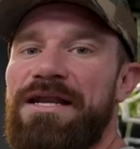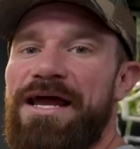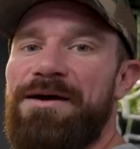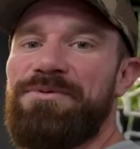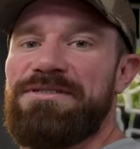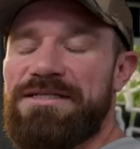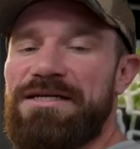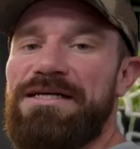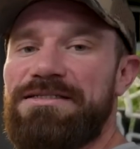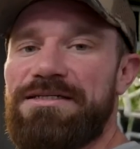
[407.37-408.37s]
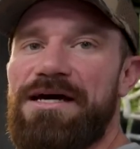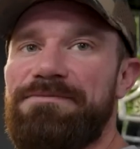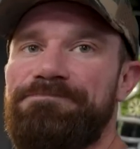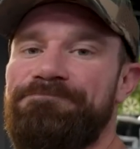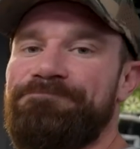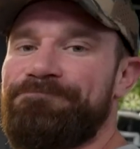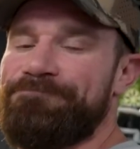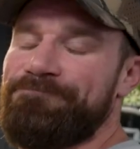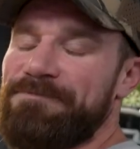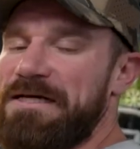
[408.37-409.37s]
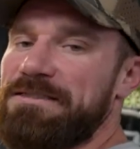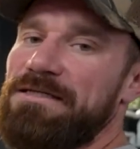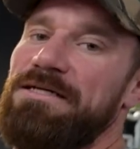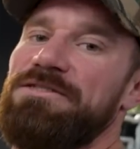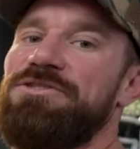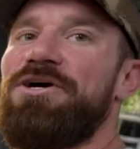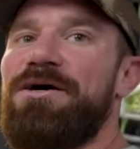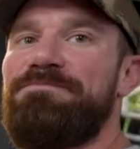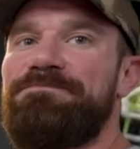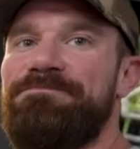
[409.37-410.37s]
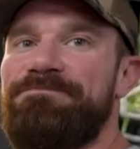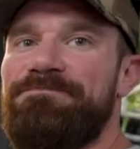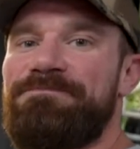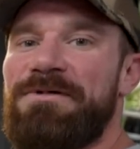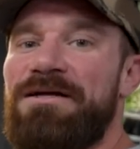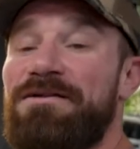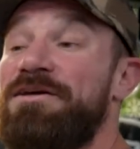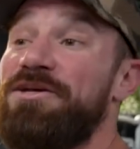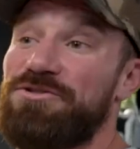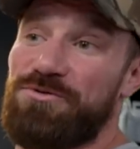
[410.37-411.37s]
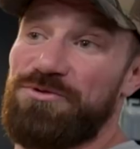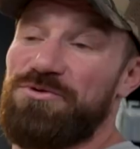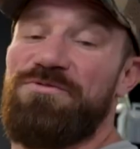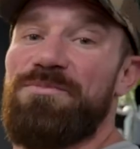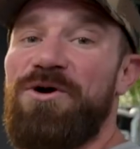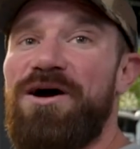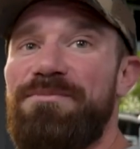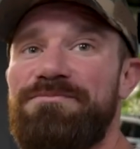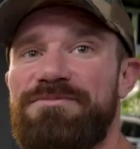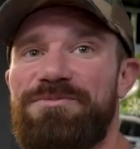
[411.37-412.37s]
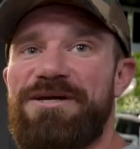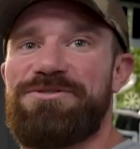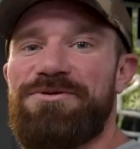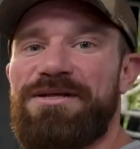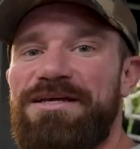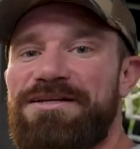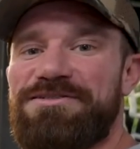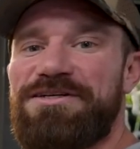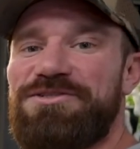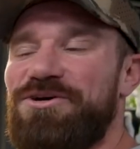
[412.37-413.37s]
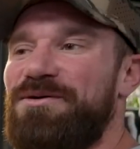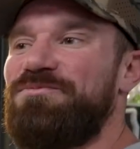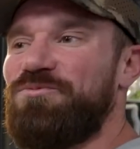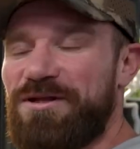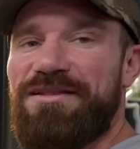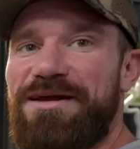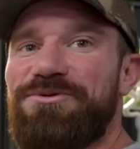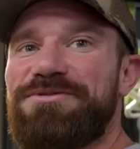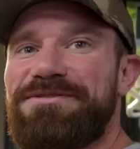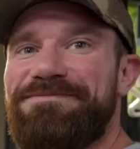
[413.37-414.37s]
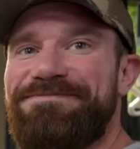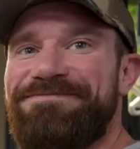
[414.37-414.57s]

that happens, that needs done, that's Lydia's job. Lydia is crucial for Bob to make sure that he does his job with labels.